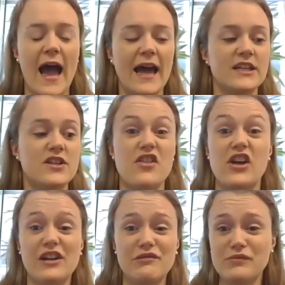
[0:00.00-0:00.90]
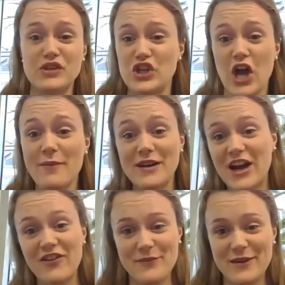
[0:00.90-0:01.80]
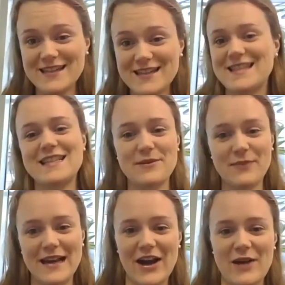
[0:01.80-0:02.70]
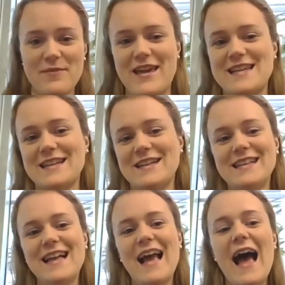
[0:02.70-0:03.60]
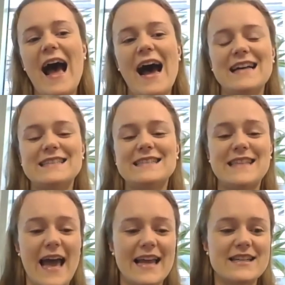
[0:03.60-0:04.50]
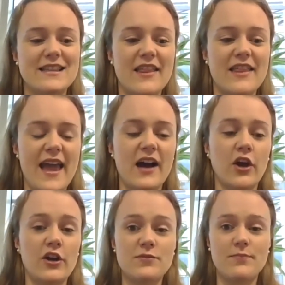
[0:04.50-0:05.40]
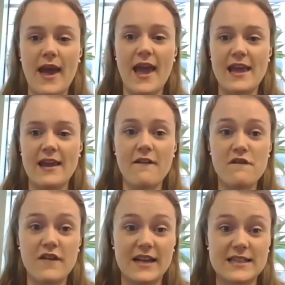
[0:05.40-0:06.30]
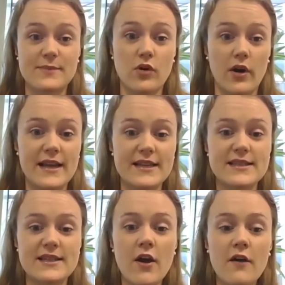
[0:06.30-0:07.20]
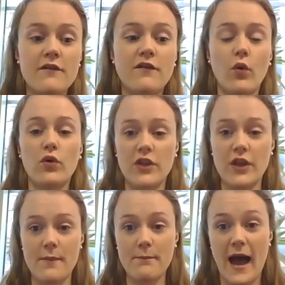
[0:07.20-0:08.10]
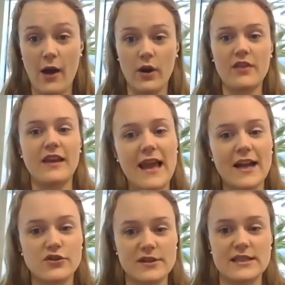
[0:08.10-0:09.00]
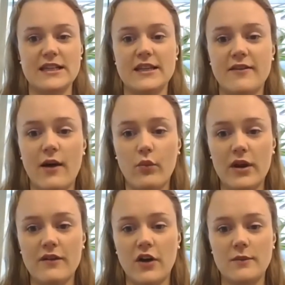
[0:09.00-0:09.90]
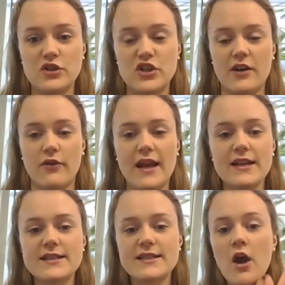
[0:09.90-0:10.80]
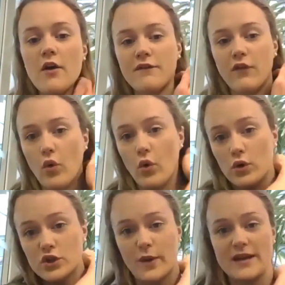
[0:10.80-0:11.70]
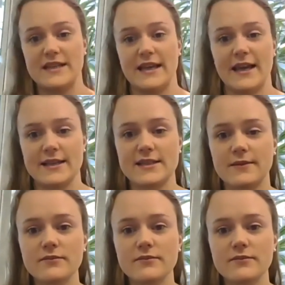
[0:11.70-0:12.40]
And the German government, this is completely hypothetical, has said that they are going to pay a fixed price for the power, the electricity that that wind farm generates for 20 years.